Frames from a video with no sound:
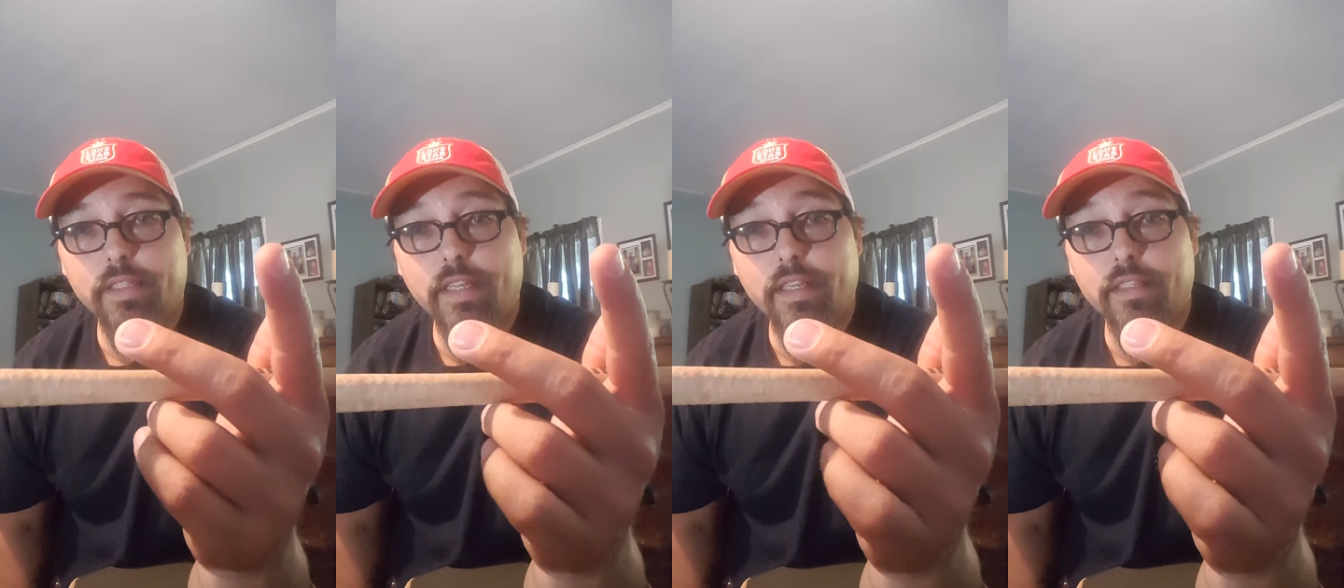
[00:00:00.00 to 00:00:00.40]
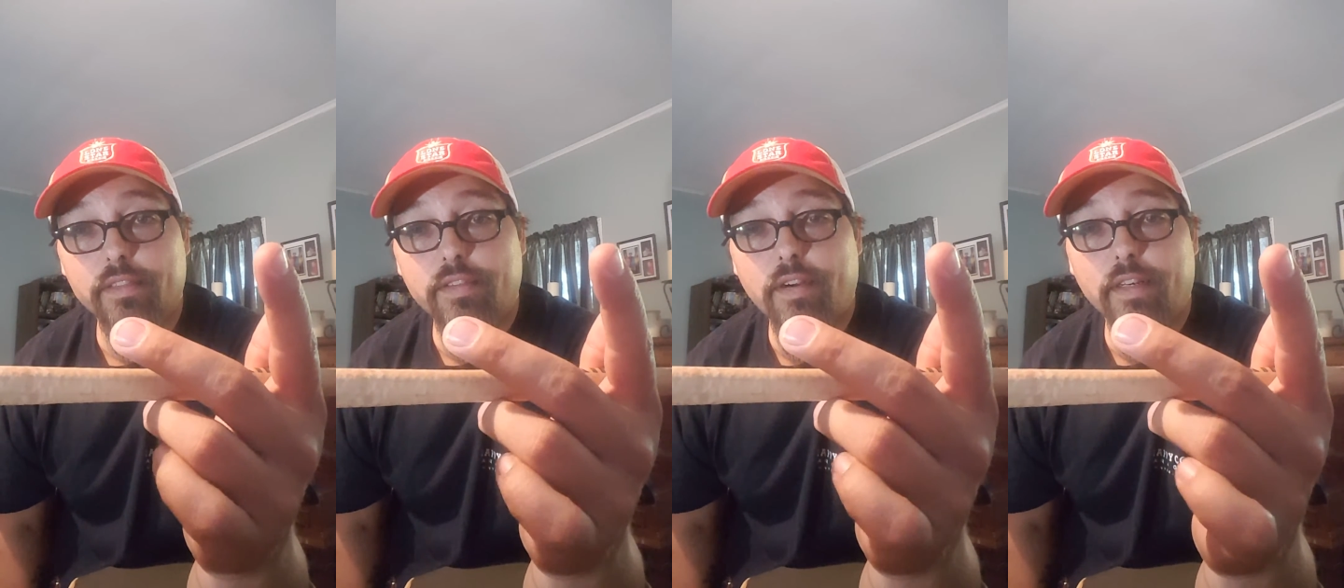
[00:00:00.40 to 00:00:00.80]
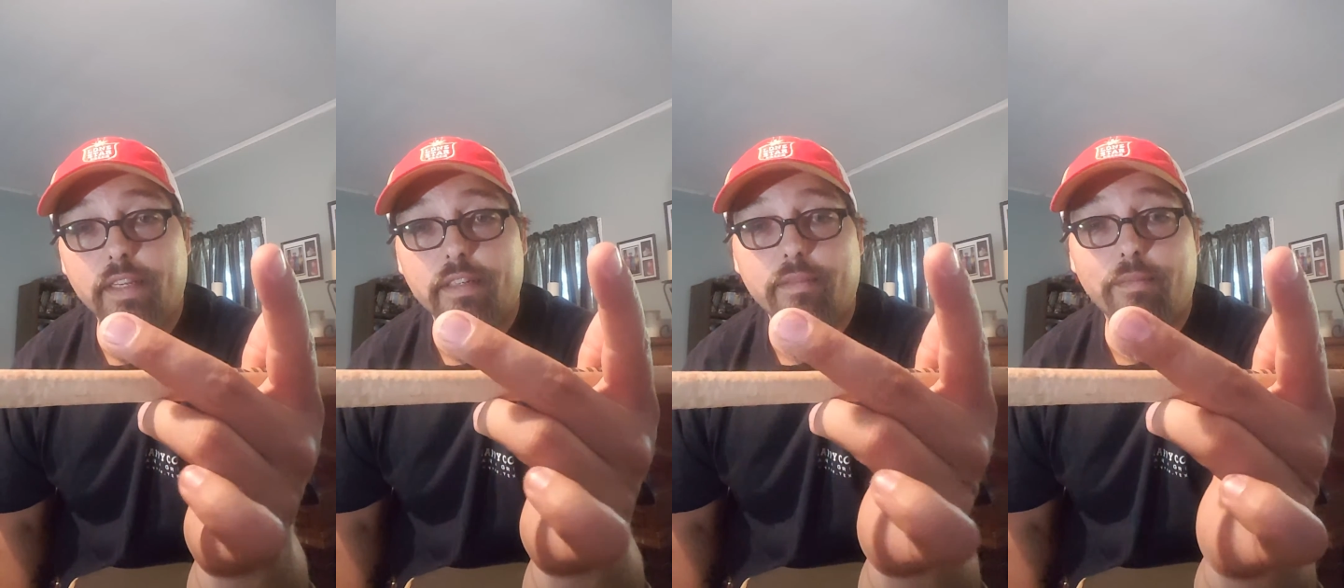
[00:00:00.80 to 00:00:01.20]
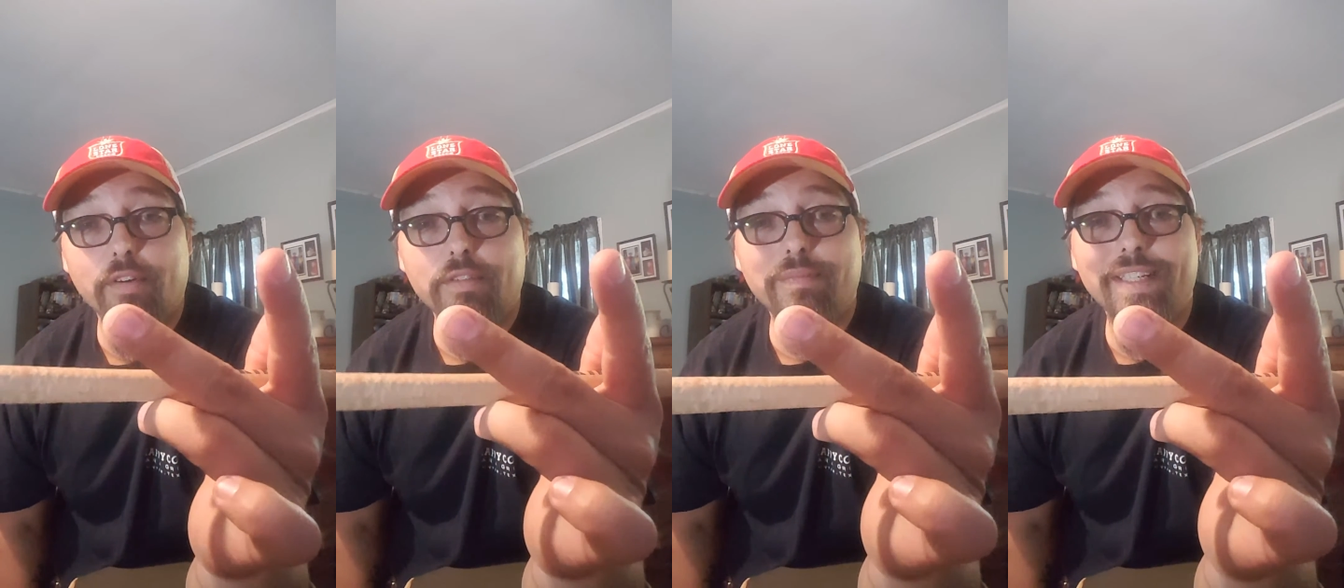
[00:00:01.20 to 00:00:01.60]
and started getting in a
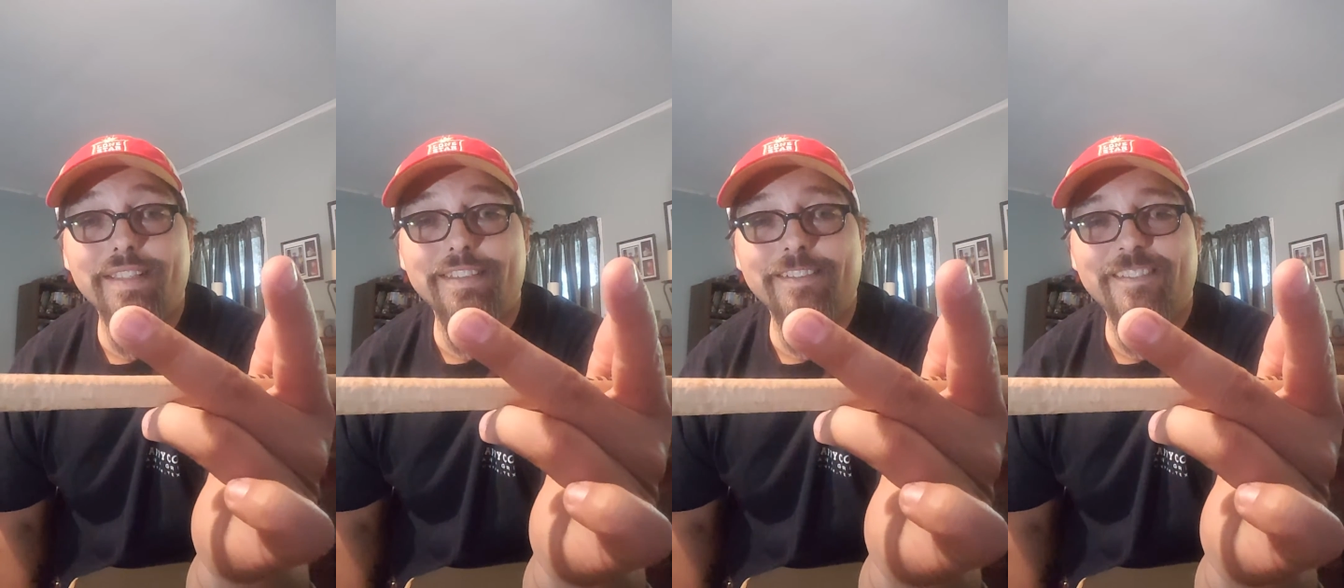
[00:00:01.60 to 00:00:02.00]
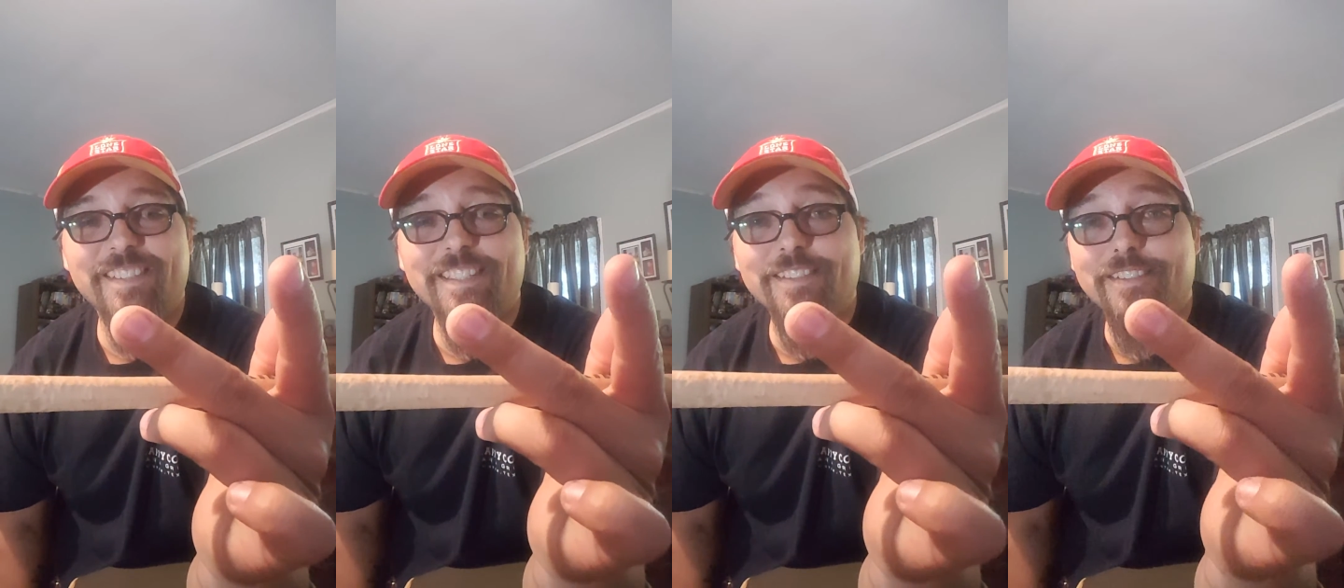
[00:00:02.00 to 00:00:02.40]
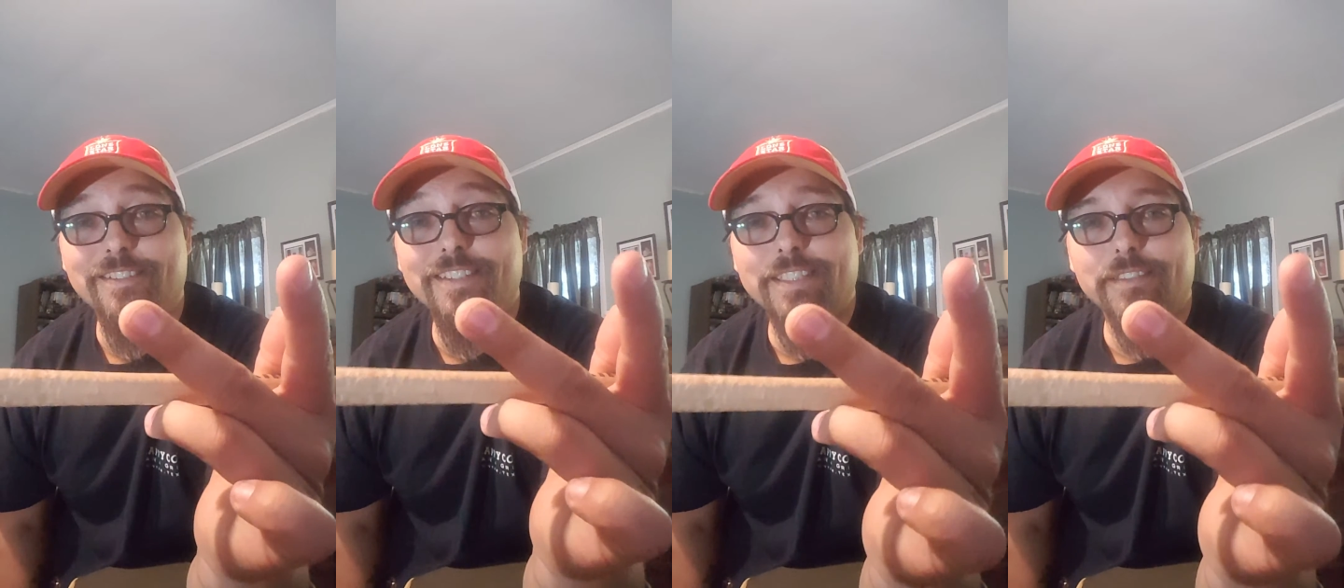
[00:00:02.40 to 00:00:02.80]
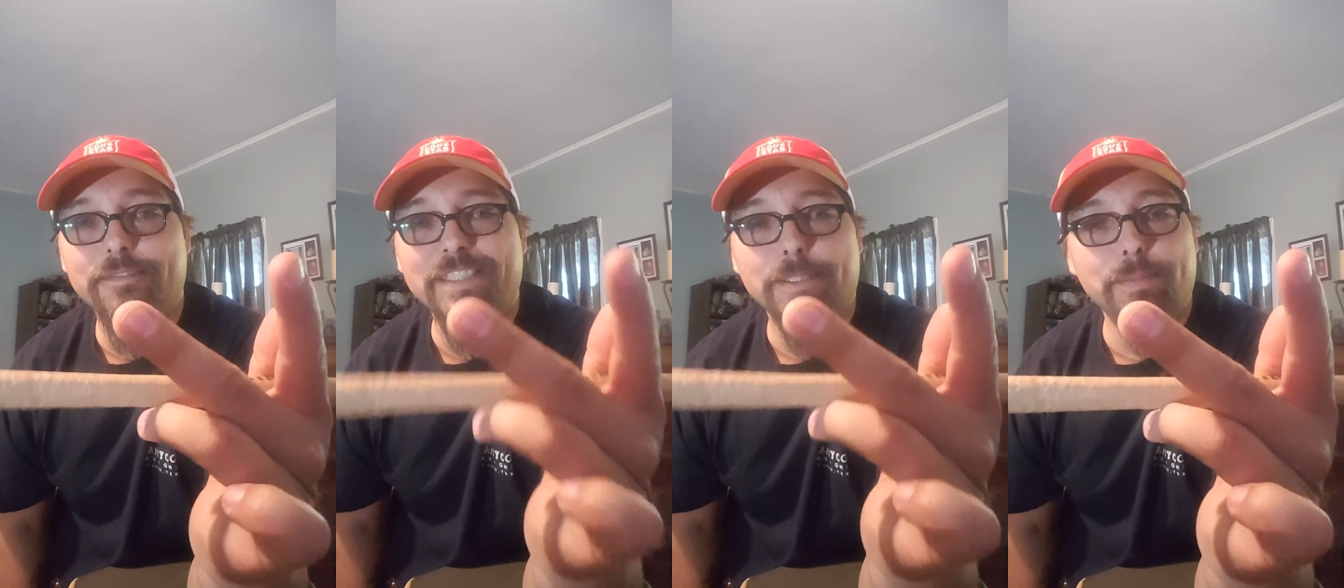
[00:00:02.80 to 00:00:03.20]
marching band, they used to tell us to crank our
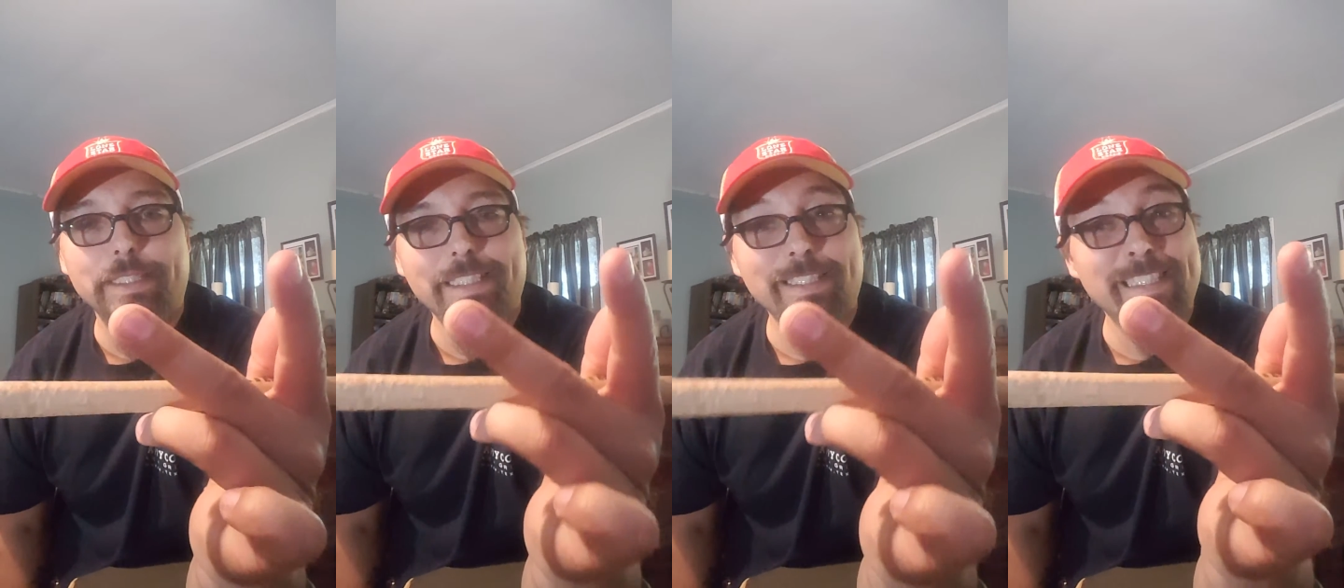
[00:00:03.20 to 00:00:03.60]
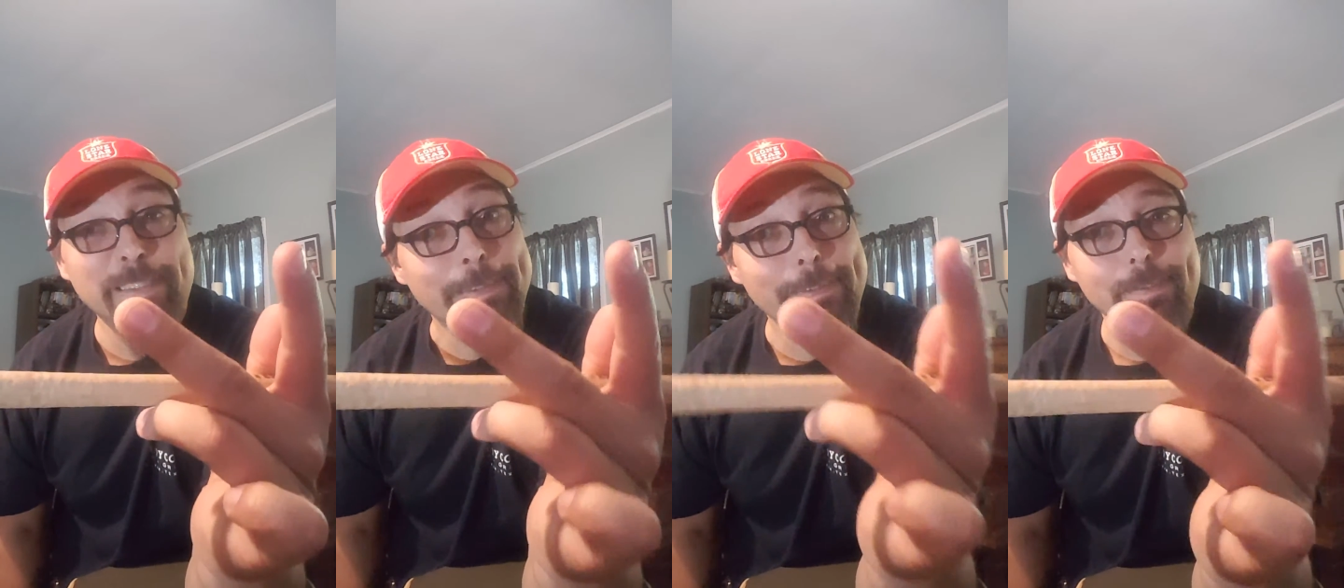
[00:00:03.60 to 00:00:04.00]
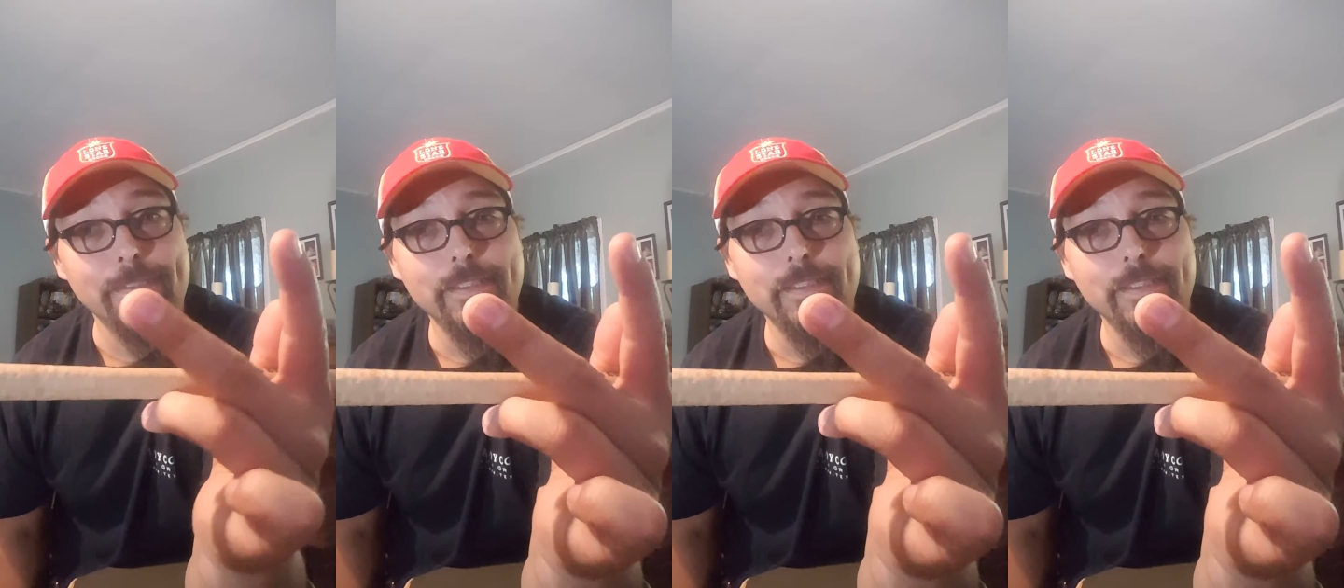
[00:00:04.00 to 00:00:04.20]
finger back like that.